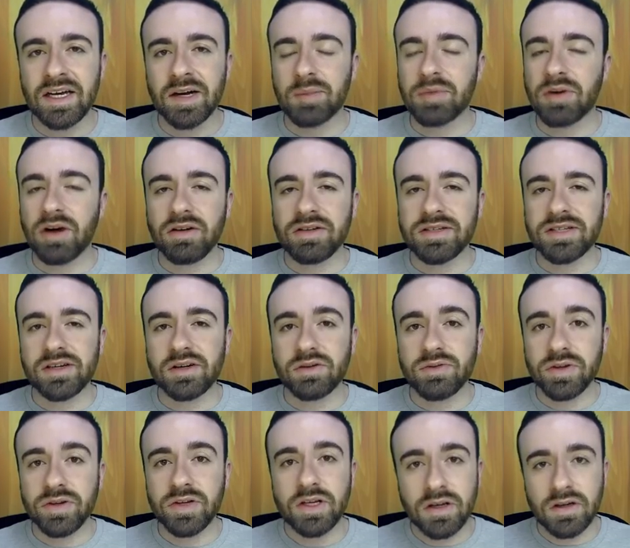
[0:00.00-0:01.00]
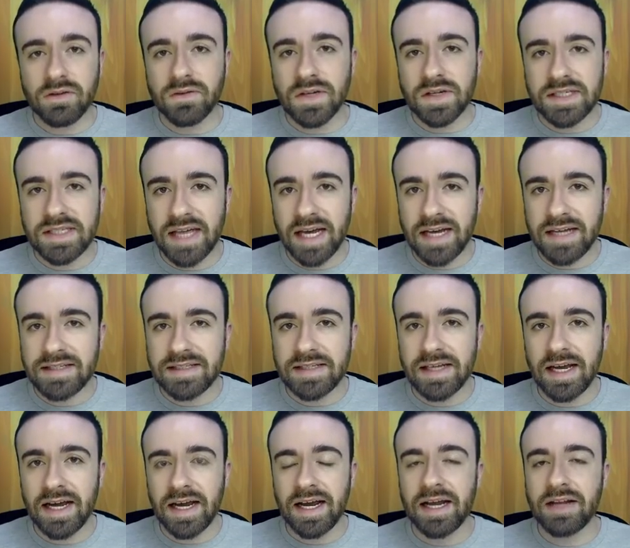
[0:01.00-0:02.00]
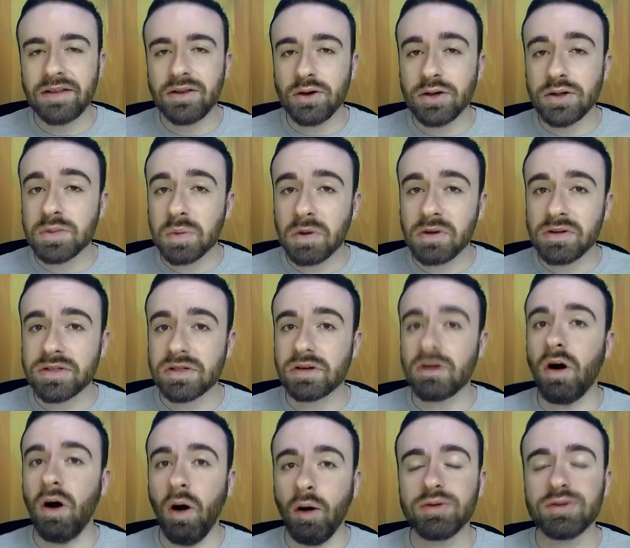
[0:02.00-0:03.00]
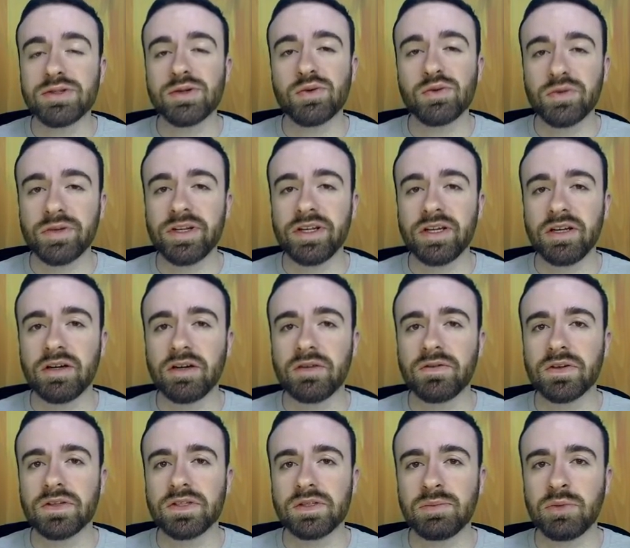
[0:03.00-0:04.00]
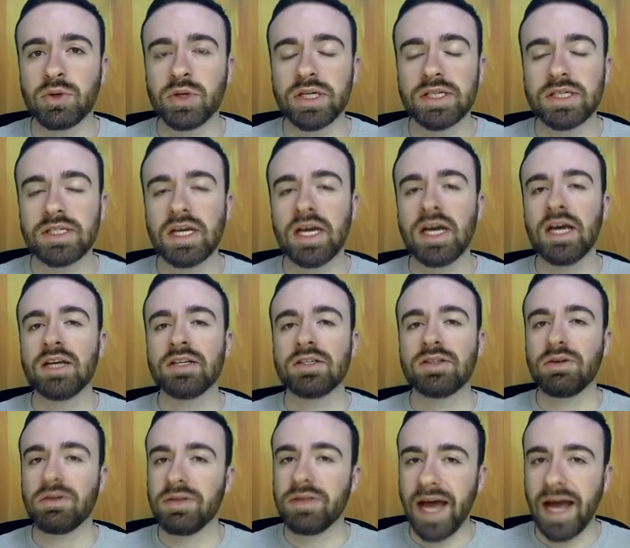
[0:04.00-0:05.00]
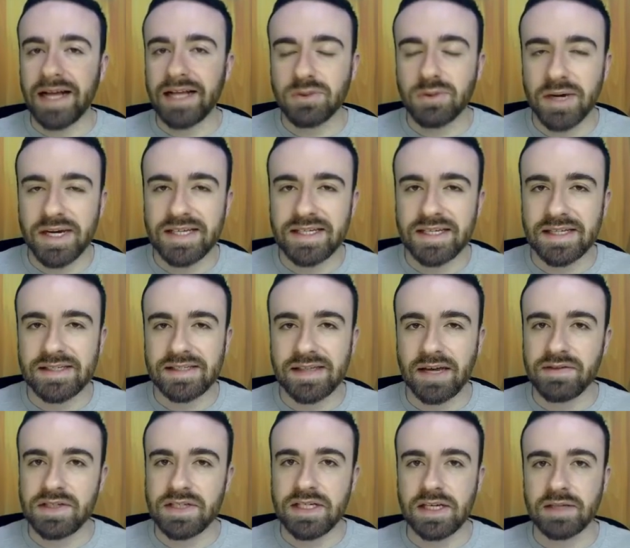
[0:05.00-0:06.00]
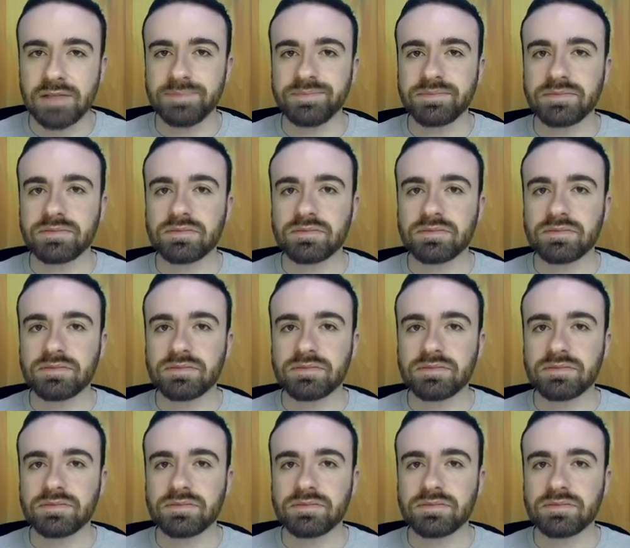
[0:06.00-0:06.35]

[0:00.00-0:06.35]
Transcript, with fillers: Brawlers that are really good versus tanks, and those brawlers are also really good versus Mortis. So that's why he's at 17.